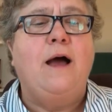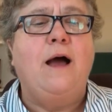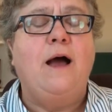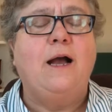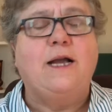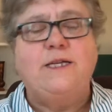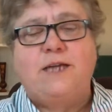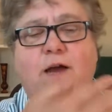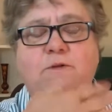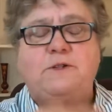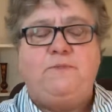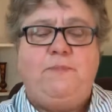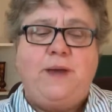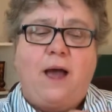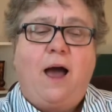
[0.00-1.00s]
because I was
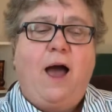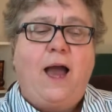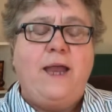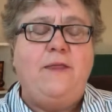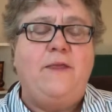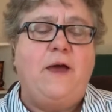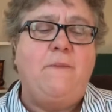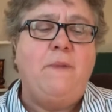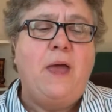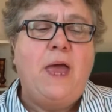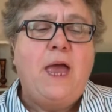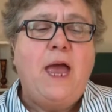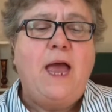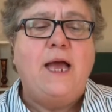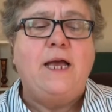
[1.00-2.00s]
behind them,
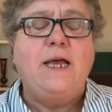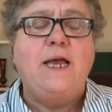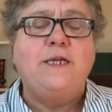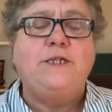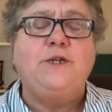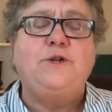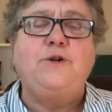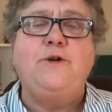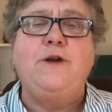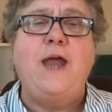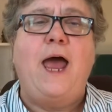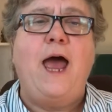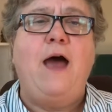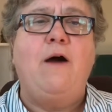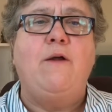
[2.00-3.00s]
as it turned
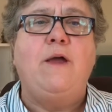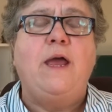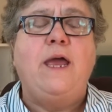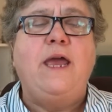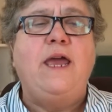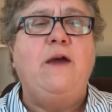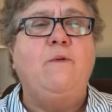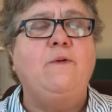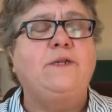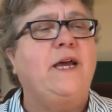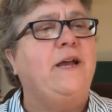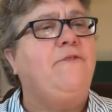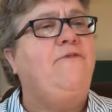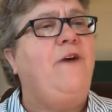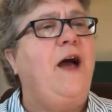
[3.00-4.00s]
out, it was like
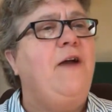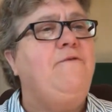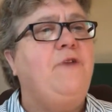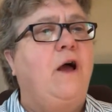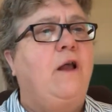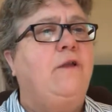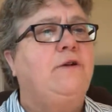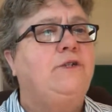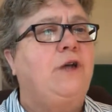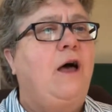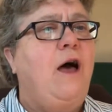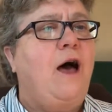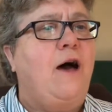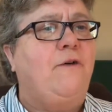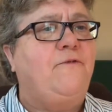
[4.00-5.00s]
$5
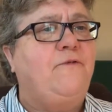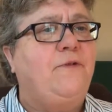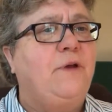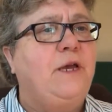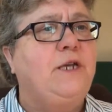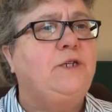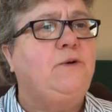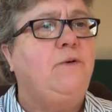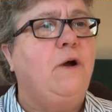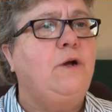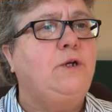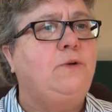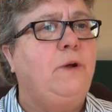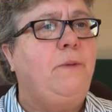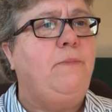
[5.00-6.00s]
off his
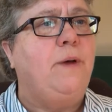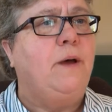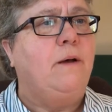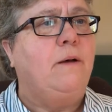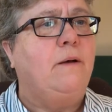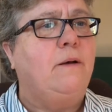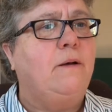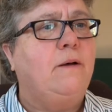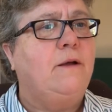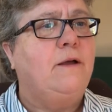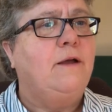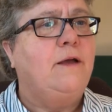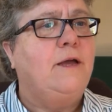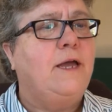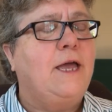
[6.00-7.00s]
grocery bill.
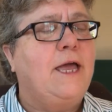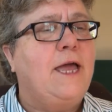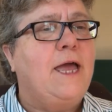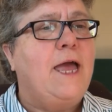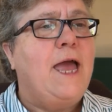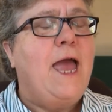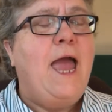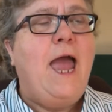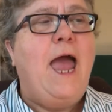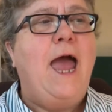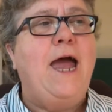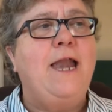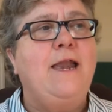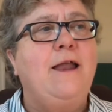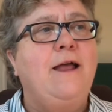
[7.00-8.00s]

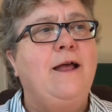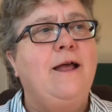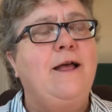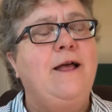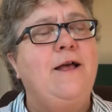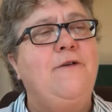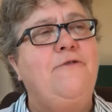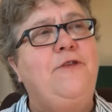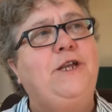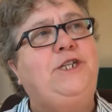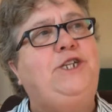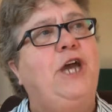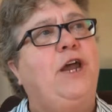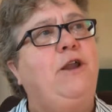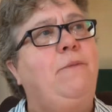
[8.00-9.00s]
And the
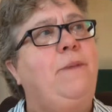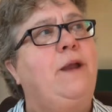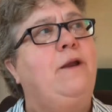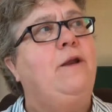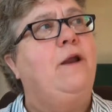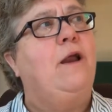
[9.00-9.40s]
gentleman